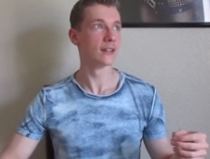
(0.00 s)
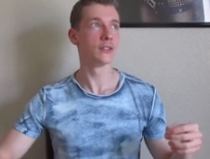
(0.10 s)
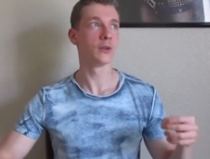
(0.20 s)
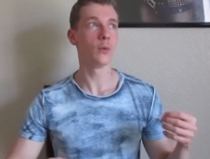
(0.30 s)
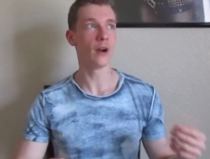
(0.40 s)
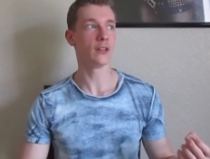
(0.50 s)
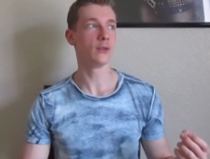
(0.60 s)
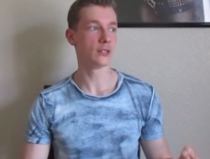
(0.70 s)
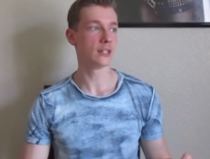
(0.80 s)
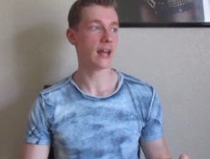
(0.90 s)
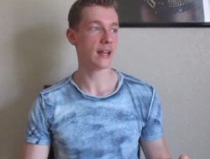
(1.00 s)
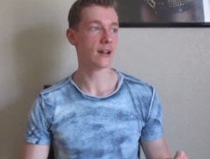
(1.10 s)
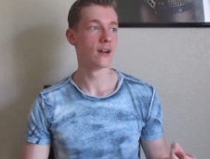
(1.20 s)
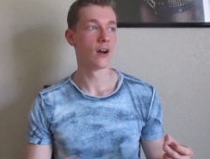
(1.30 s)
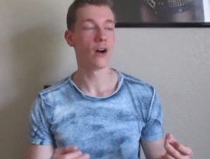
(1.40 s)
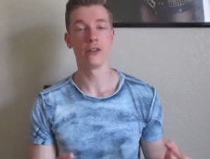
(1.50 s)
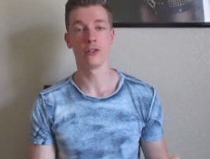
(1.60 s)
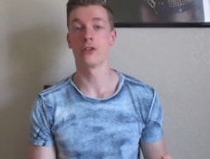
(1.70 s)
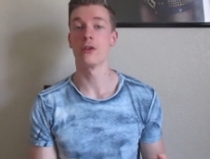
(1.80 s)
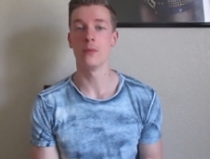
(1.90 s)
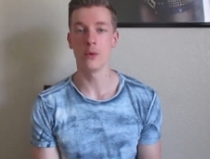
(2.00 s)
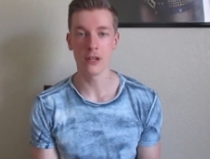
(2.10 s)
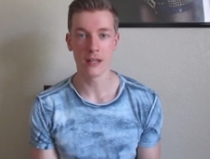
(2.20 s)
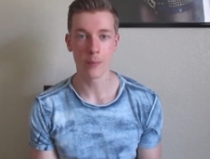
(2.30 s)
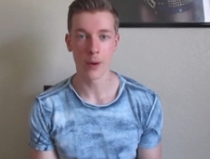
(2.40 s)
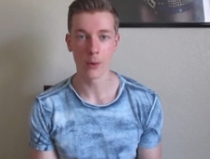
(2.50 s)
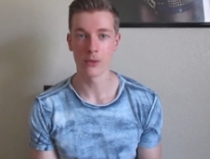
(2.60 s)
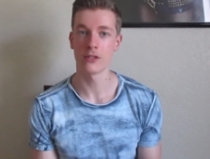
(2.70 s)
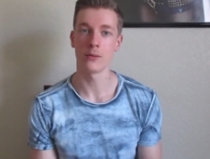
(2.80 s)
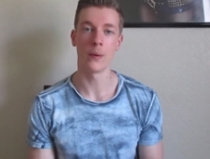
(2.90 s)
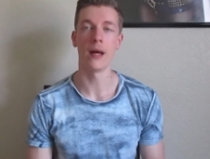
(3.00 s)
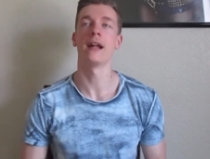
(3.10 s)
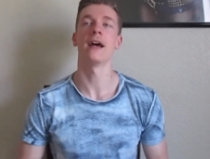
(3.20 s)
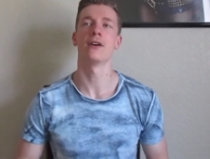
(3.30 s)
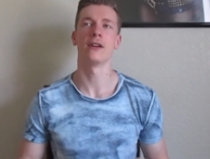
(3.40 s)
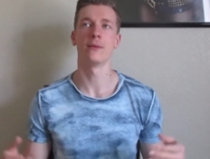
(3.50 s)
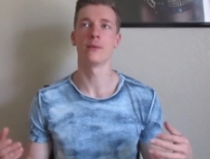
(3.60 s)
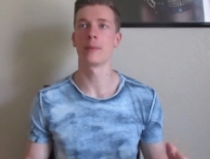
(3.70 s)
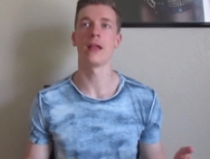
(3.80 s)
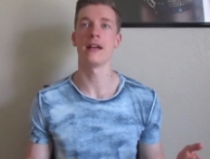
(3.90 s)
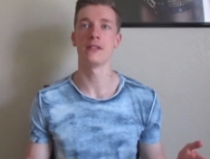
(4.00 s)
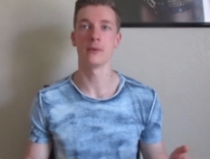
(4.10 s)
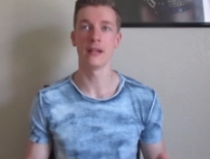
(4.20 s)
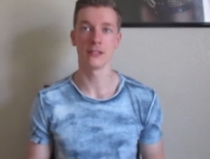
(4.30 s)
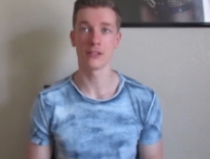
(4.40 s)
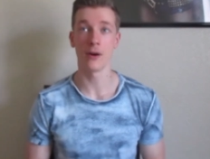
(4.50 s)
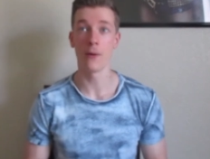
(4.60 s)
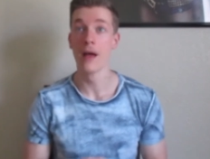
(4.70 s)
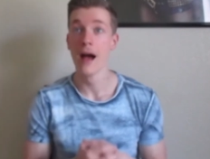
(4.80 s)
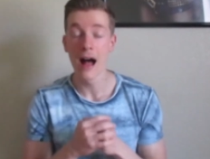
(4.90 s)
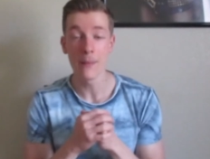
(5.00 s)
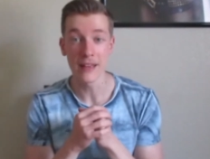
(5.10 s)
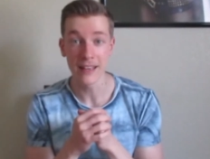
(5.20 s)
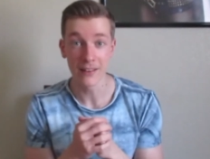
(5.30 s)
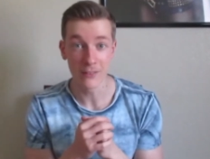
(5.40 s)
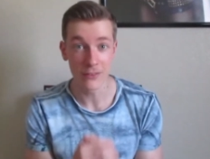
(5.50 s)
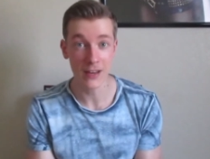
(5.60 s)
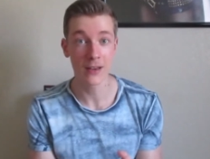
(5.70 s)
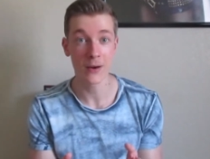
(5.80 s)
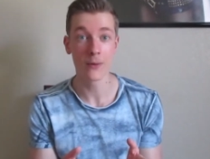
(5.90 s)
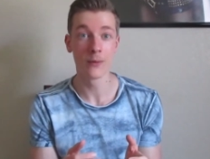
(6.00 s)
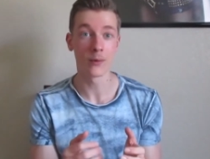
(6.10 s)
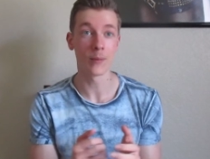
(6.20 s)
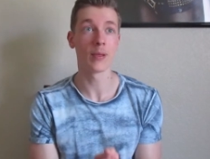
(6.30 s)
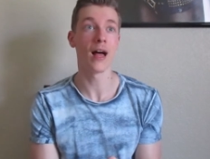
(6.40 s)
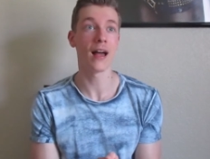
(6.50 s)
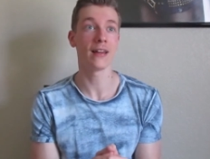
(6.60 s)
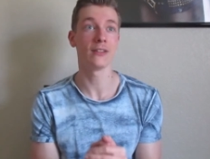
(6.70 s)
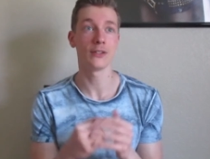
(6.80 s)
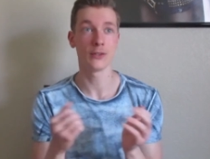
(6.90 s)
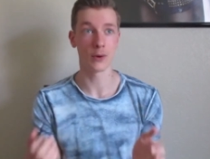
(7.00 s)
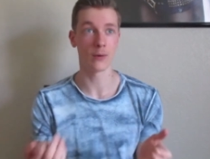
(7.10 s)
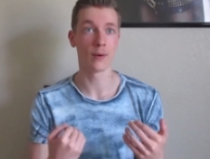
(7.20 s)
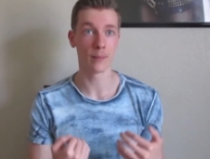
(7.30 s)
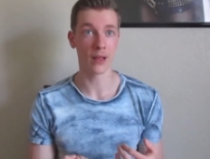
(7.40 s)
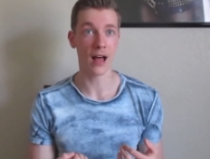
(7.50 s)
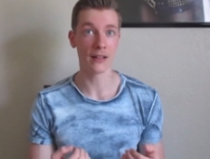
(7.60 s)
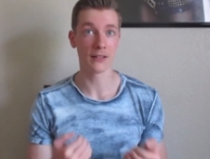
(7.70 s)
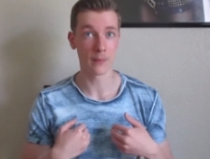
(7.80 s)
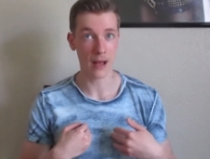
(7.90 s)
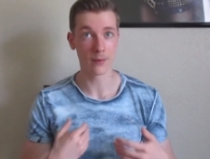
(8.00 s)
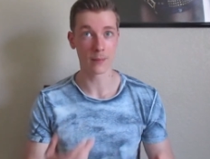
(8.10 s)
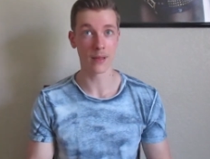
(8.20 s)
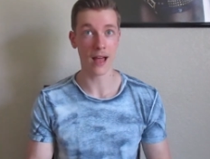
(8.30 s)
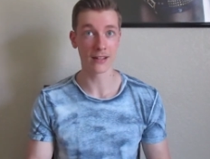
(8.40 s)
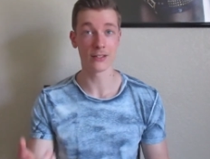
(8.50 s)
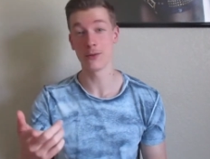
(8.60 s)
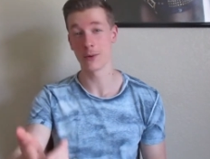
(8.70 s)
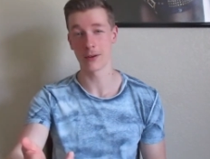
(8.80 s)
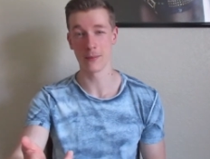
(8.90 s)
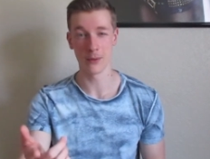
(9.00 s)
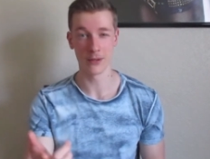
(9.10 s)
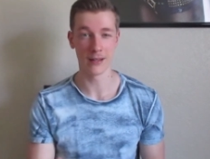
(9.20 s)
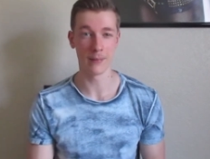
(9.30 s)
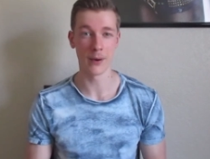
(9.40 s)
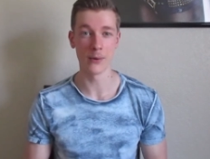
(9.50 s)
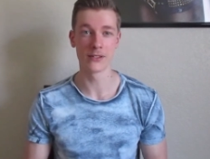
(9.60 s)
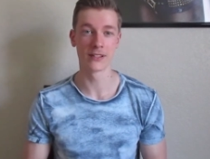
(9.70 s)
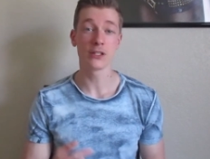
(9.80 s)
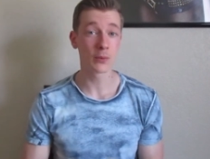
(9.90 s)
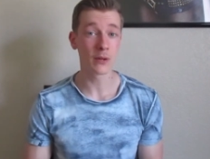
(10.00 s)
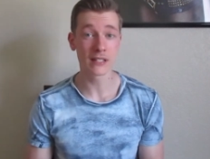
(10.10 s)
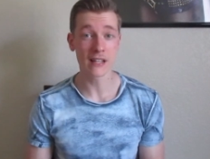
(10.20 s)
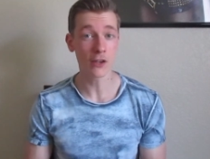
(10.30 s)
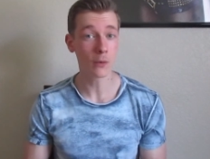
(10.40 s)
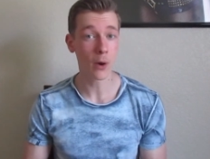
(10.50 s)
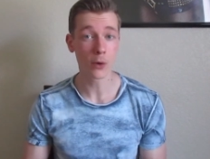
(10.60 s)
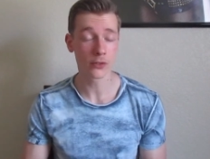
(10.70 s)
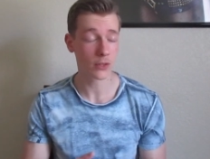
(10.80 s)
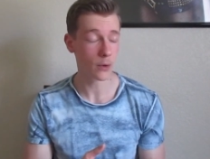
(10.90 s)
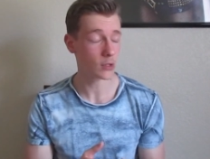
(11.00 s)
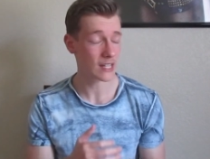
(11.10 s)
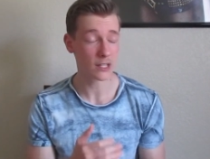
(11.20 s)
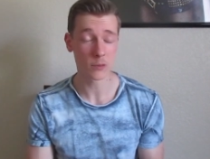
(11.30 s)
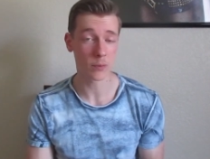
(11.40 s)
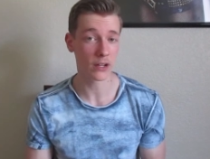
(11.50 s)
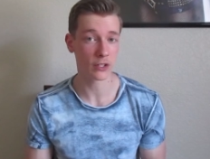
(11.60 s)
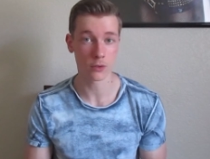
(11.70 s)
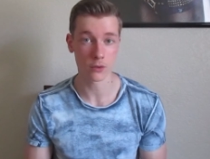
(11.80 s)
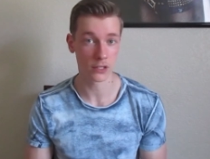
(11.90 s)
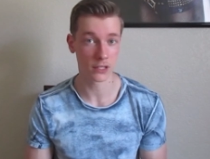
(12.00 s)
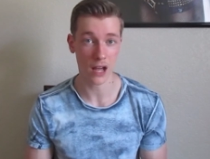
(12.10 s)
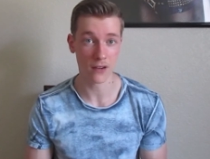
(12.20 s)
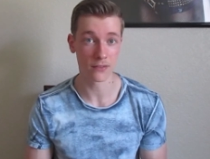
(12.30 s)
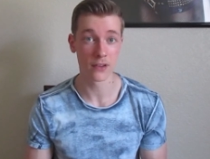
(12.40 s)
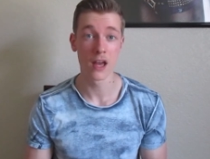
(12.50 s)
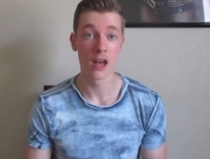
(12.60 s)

to what you said on your community post, but I couldn't reply to it, so I'm making a video replying to your reply to my reply to your community post. I just want to say you post the most inspirational stuff